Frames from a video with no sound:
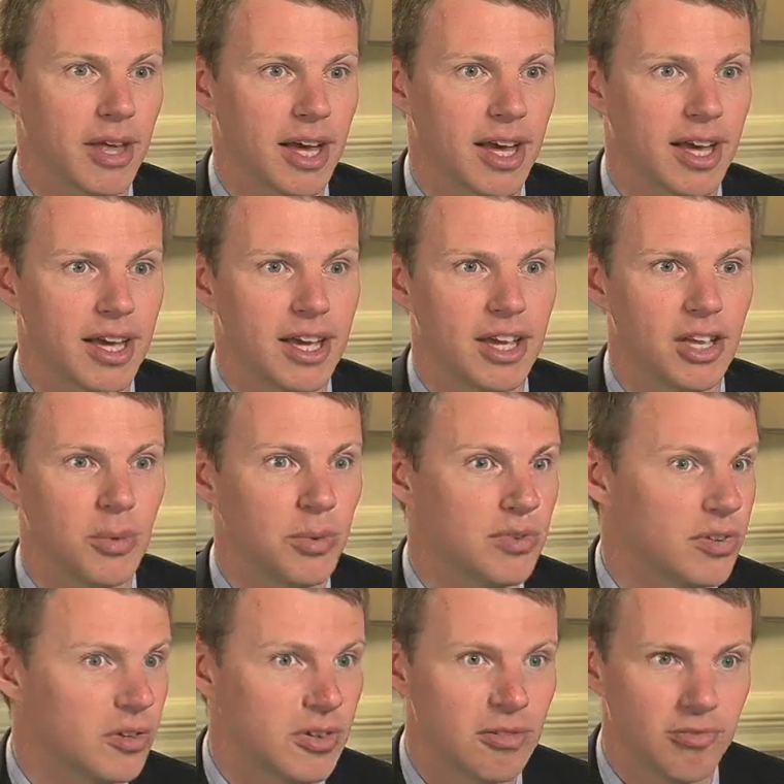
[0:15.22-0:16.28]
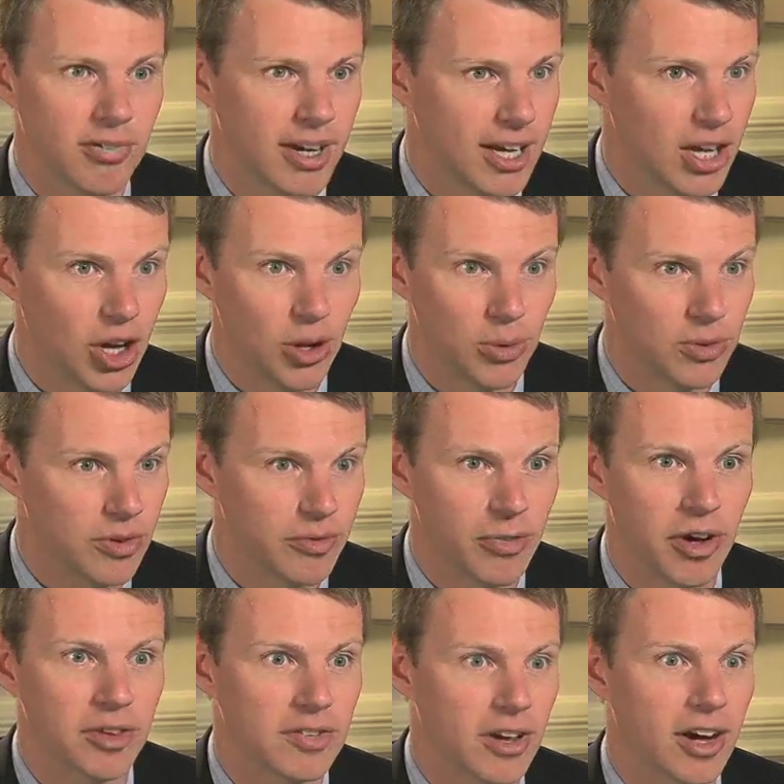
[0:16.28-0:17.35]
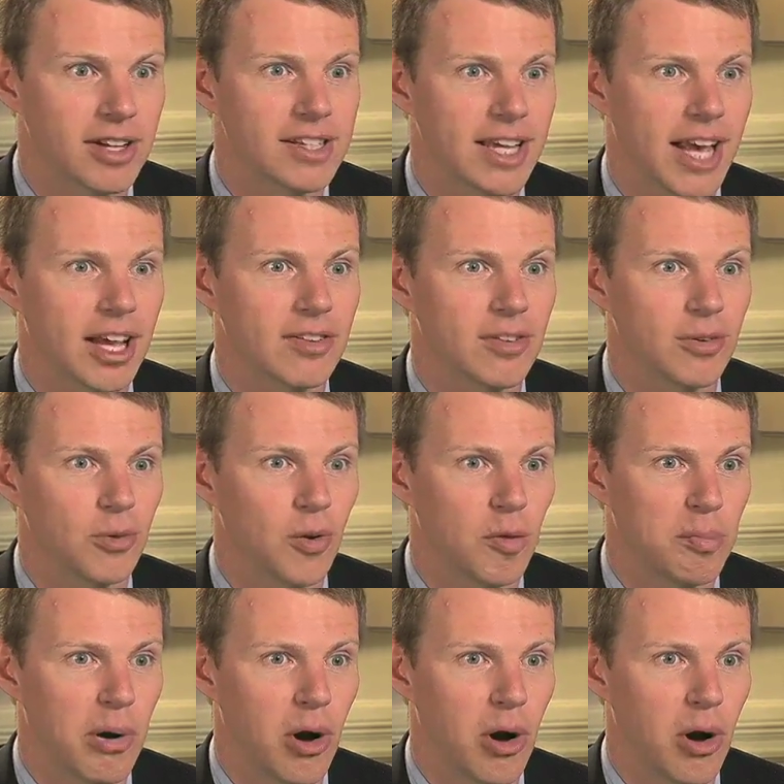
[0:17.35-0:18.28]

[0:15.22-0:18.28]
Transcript: there. We still didn't really know who was the first guy to get to the North